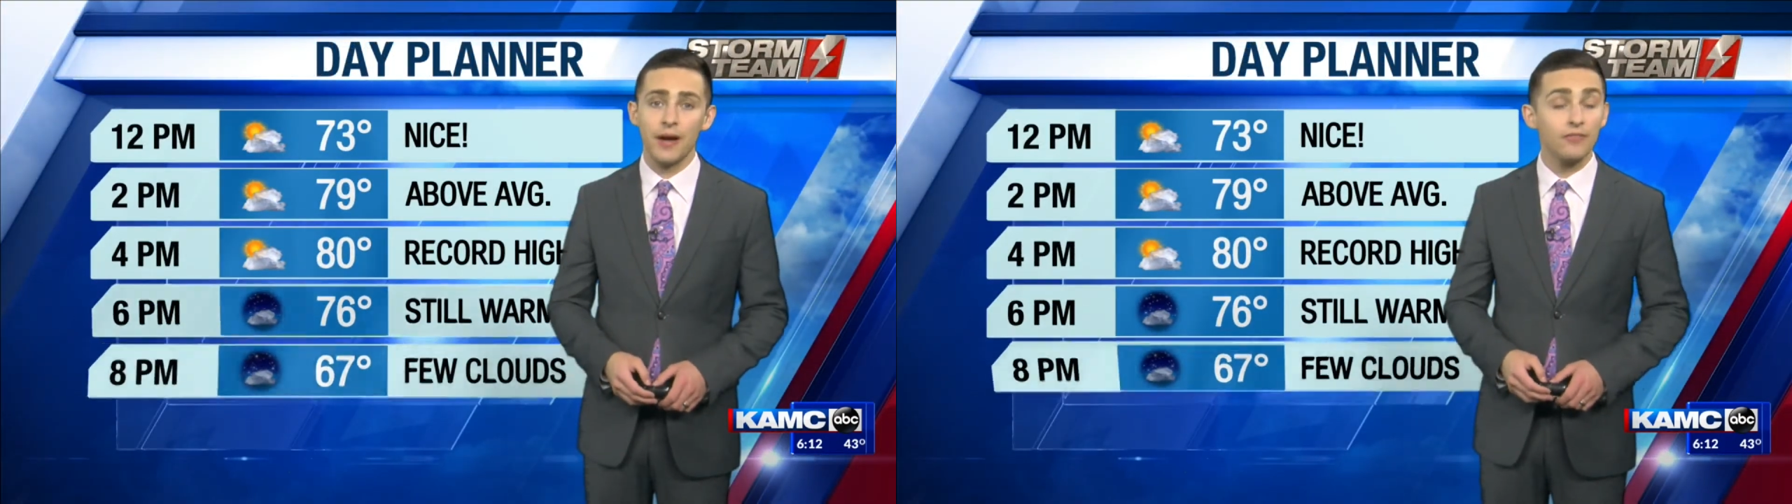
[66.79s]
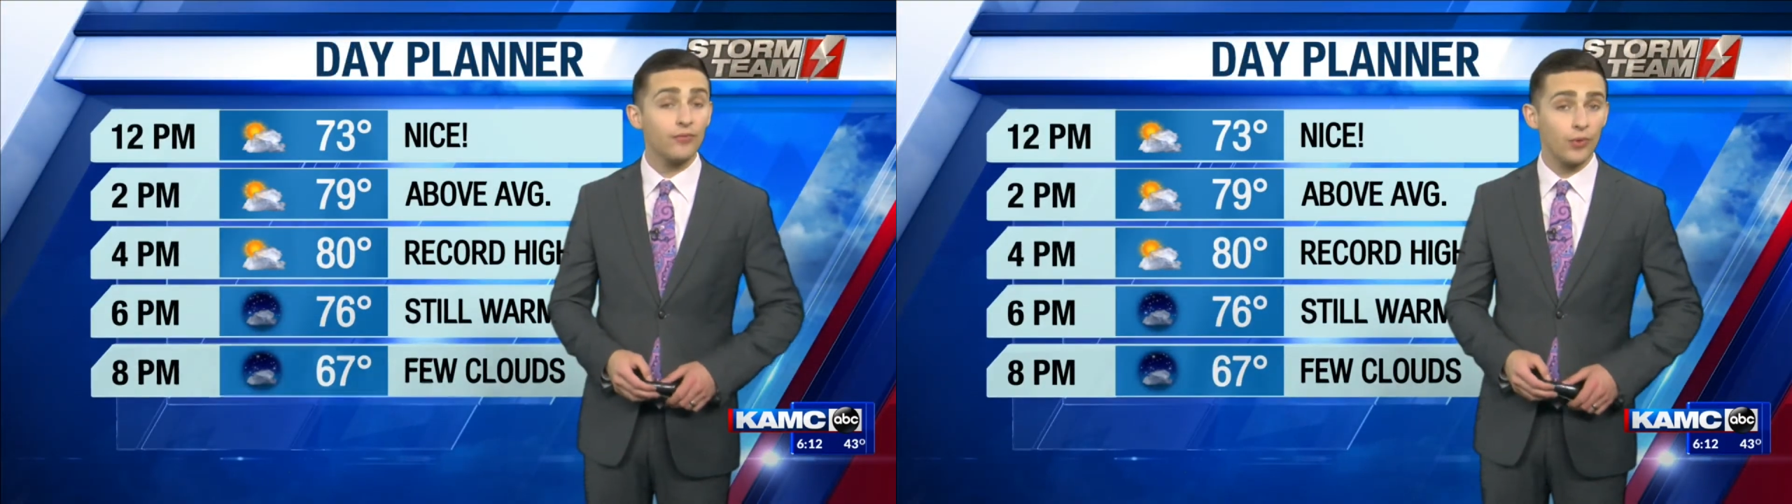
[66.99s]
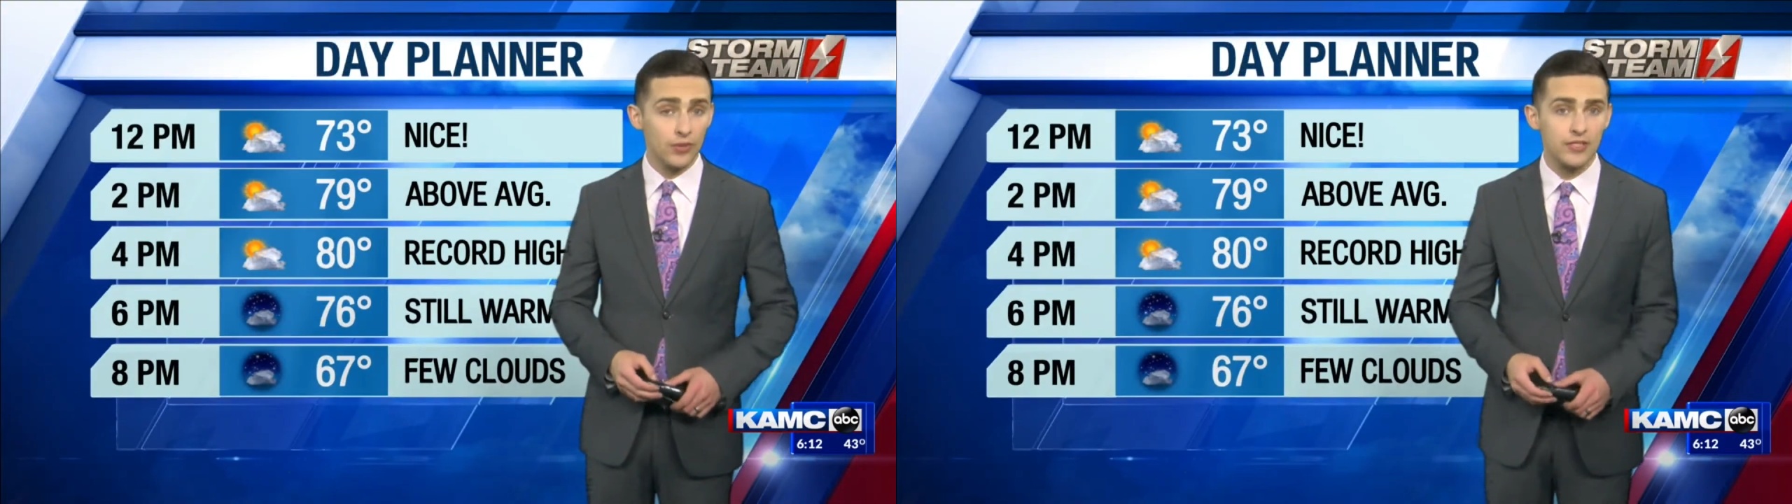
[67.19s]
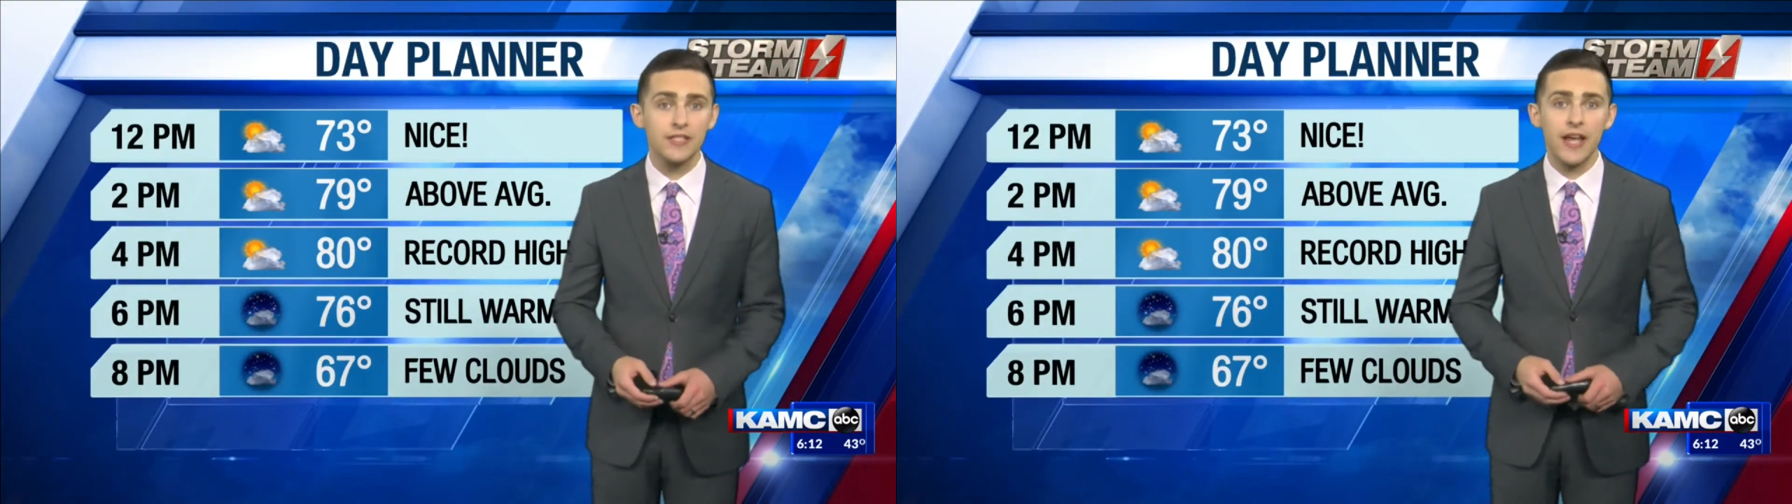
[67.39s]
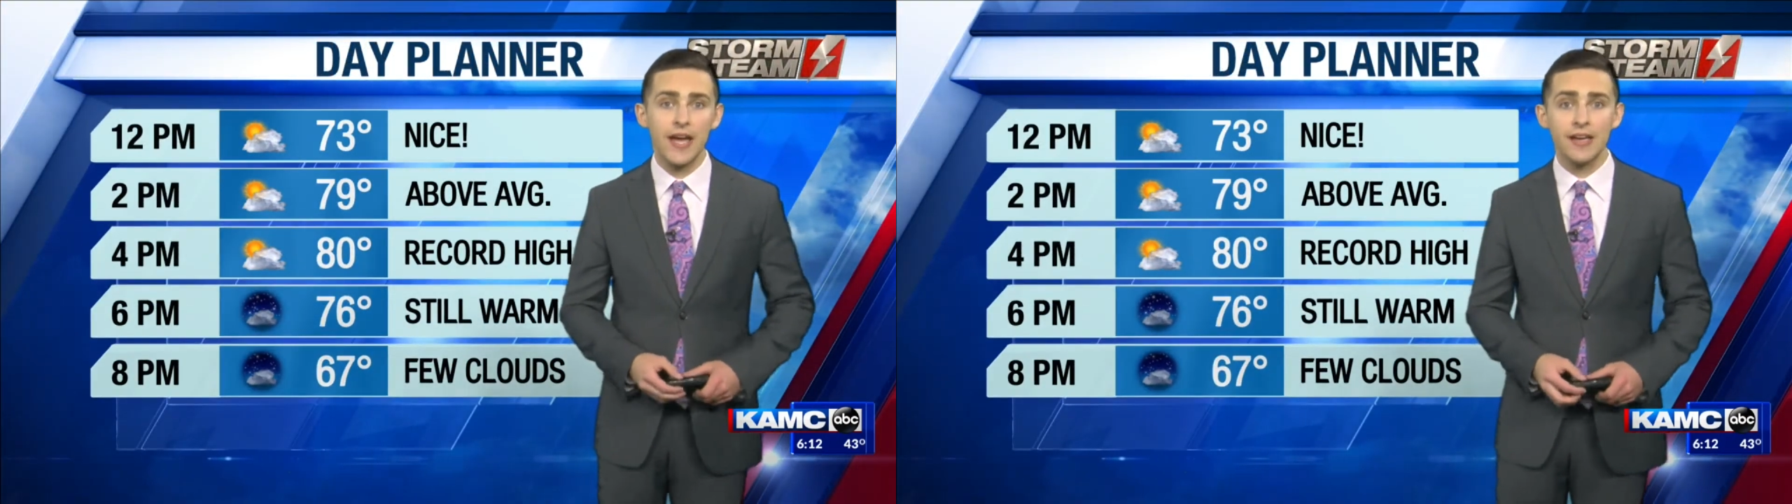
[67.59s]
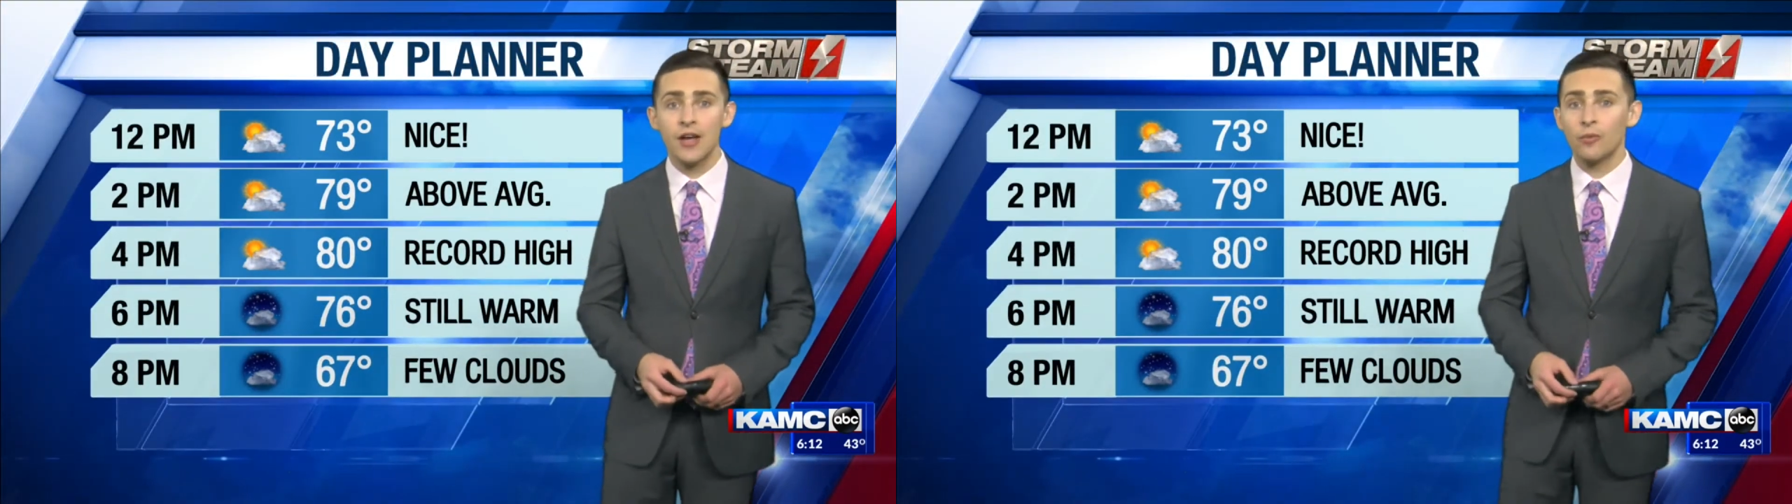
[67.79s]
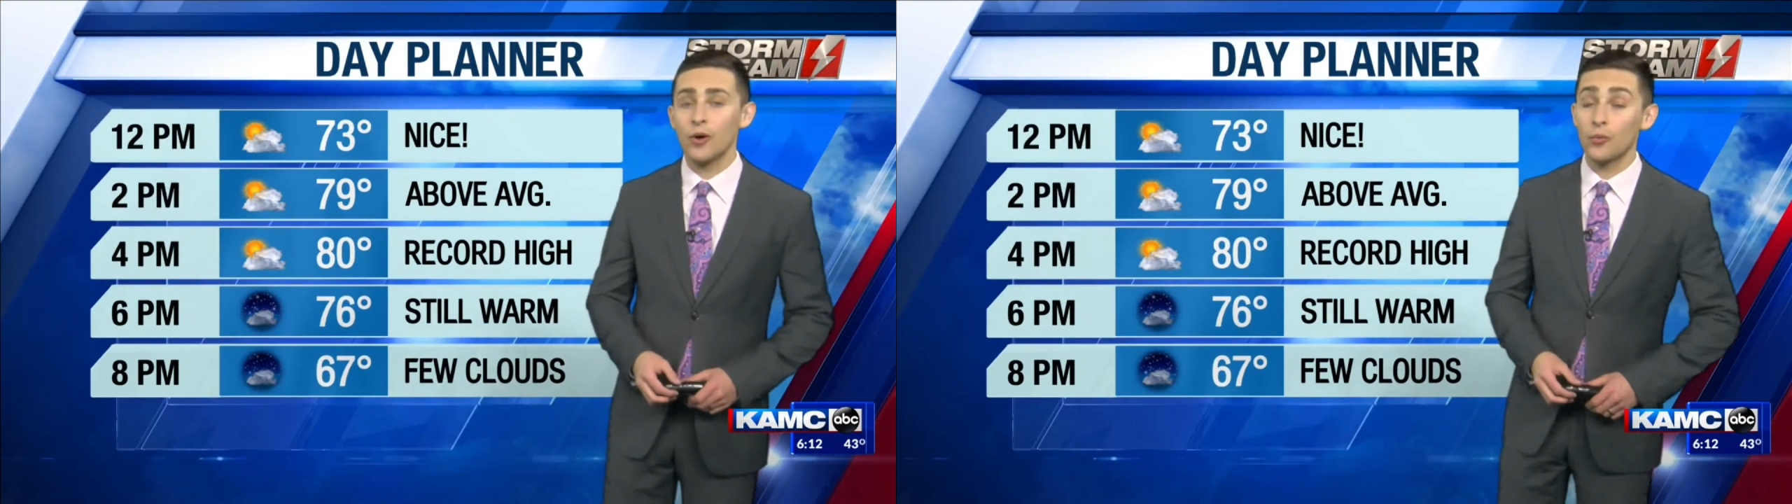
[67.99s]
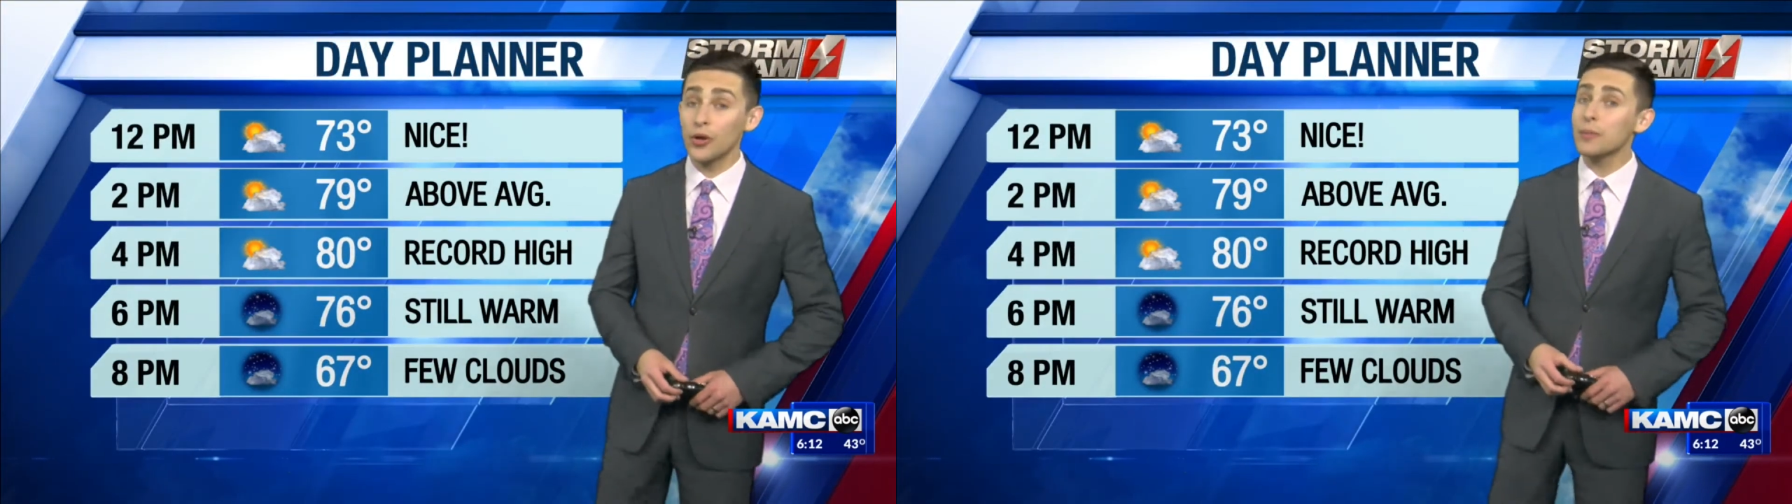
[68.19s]
But for today,
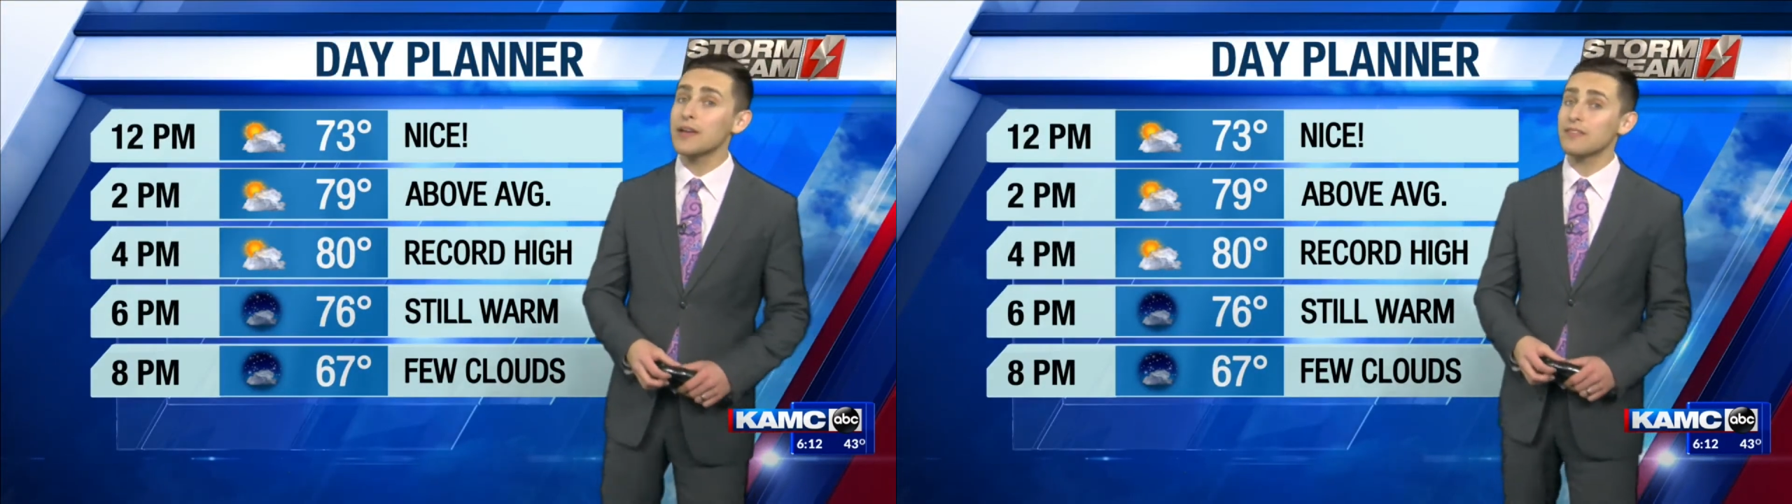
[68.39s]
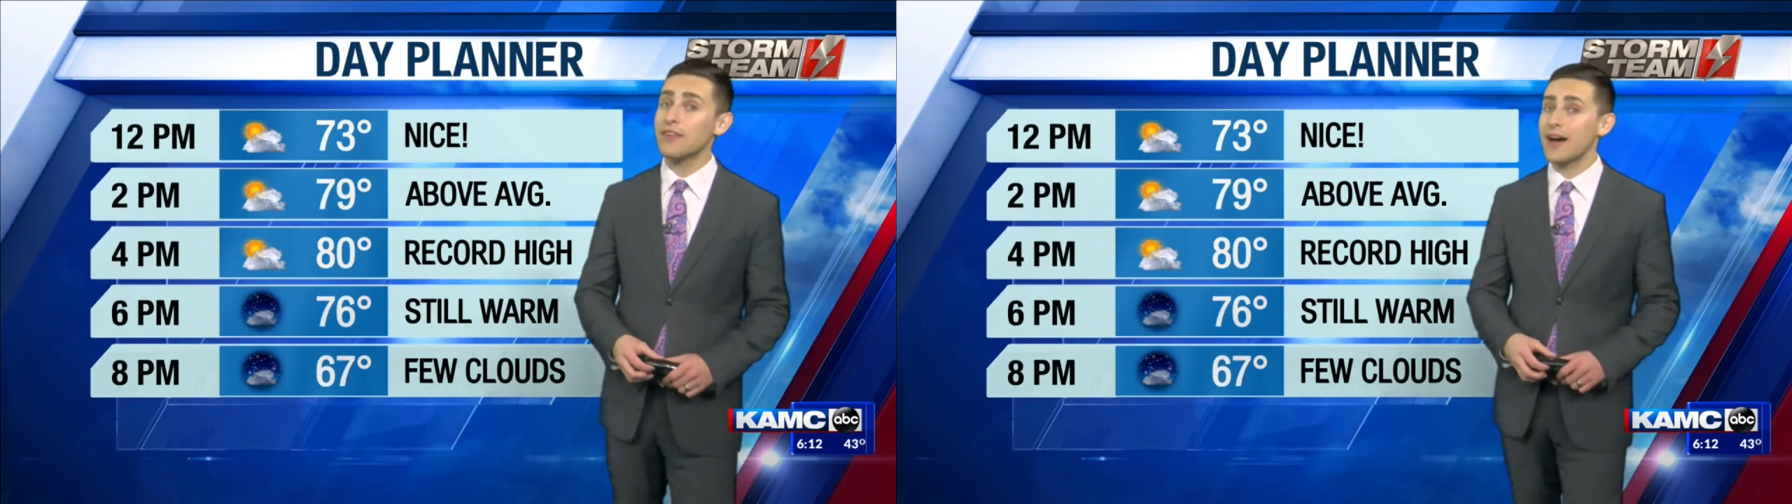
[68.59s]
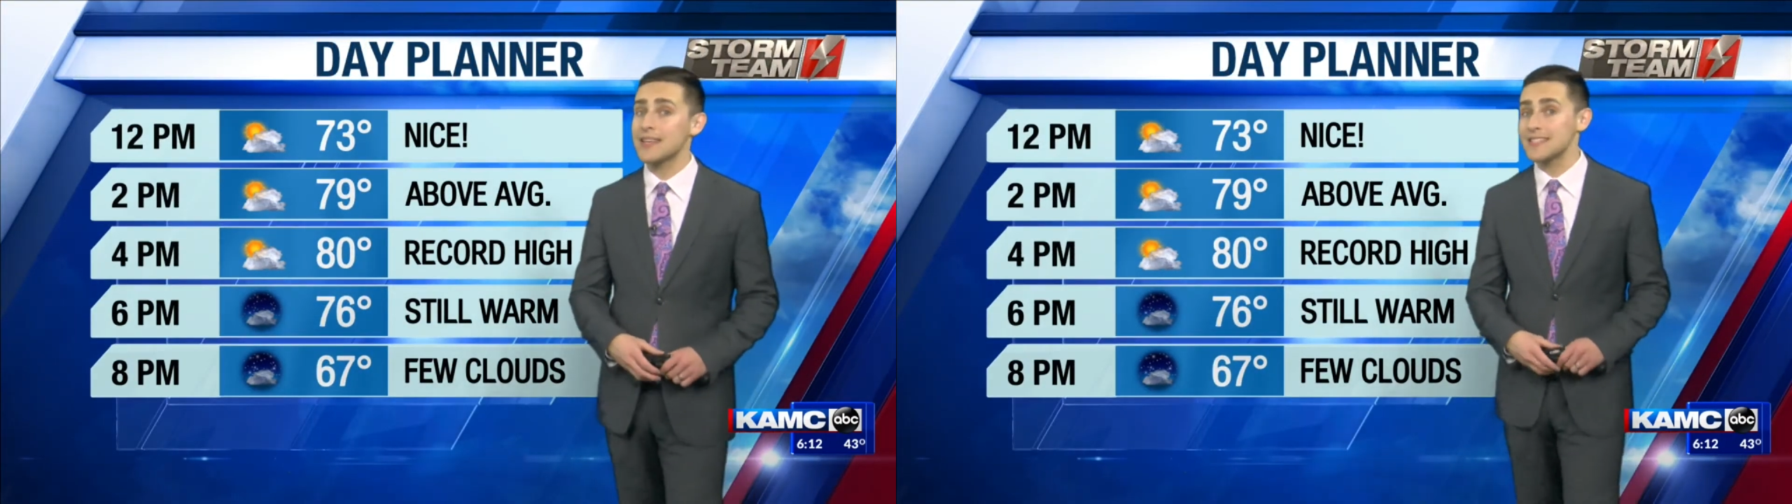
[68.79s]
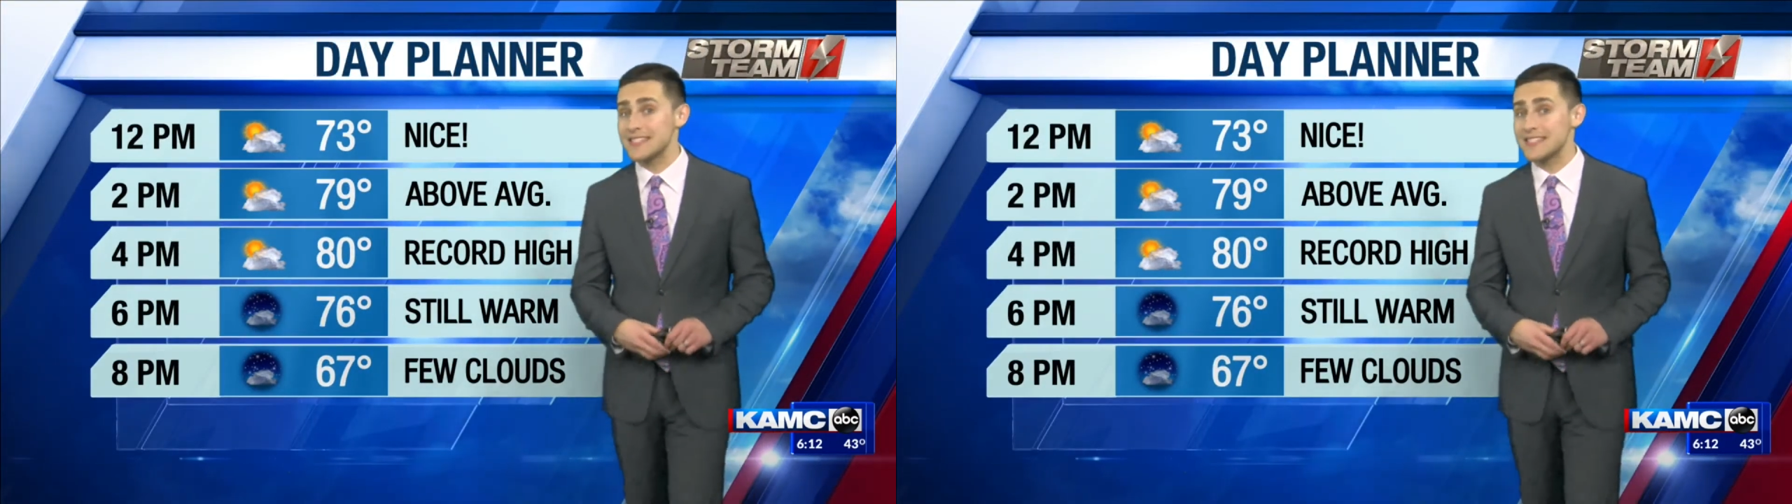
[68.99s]
what will be advised is